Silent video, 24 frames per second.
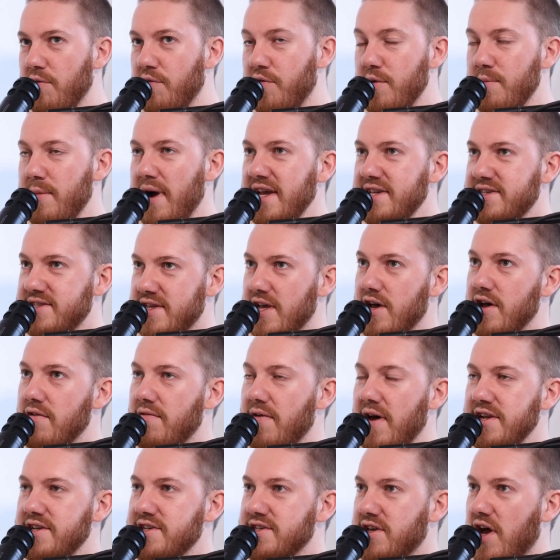for myself,
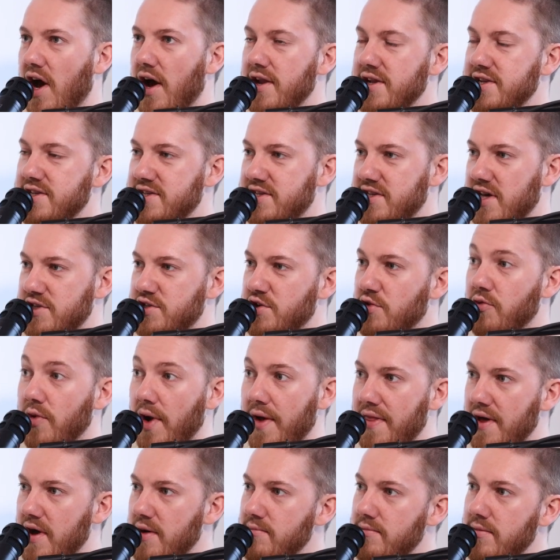I just got into such a
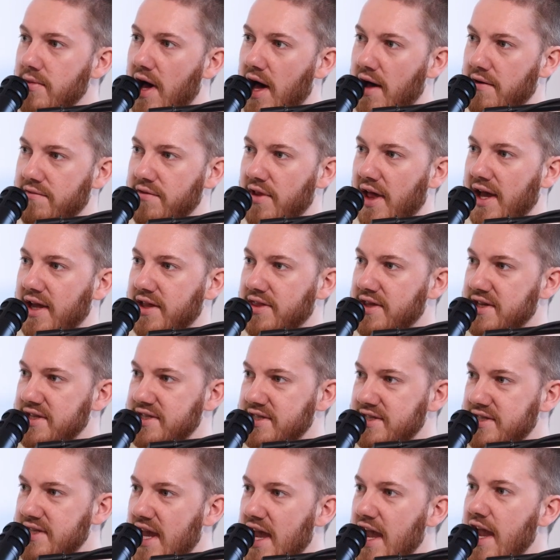rhythm of like the
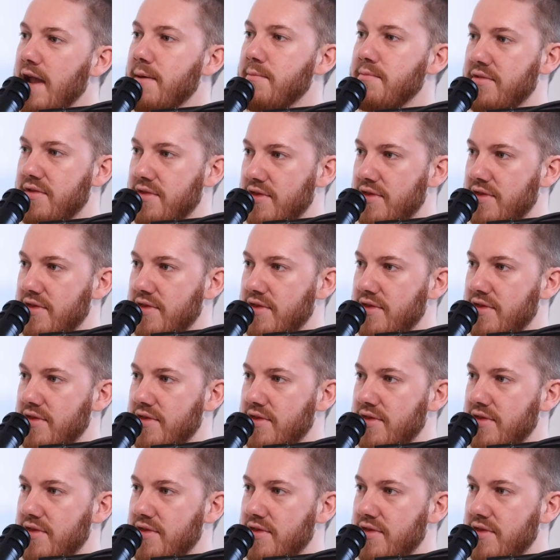same